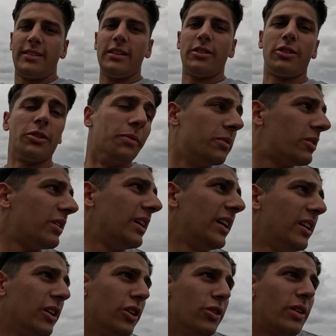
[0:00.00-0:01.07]
systems
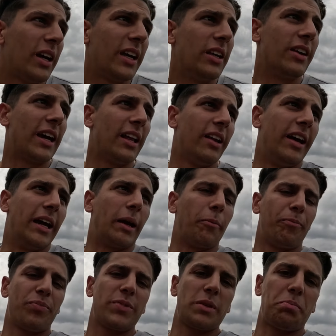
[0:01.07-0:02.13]
in the UK, you get like
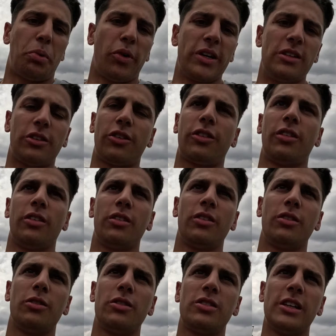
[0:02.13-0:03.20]
points,
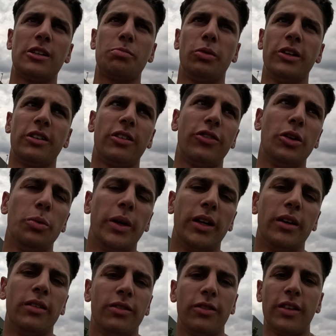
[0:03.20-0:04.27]
6 points if you
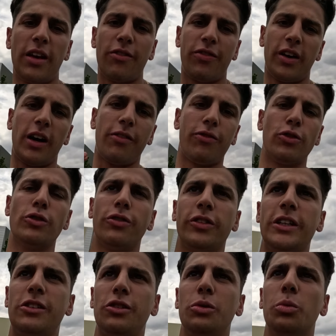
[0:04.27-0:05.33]
win, then 5, 4,
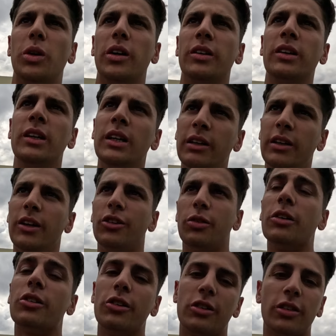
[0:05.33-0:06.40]
3, 2, 1. So
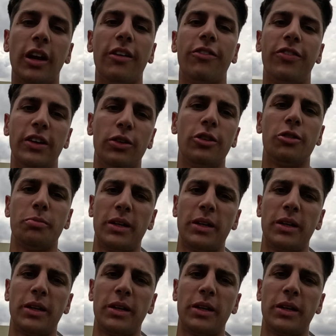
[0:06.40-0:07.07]
it's good to like field as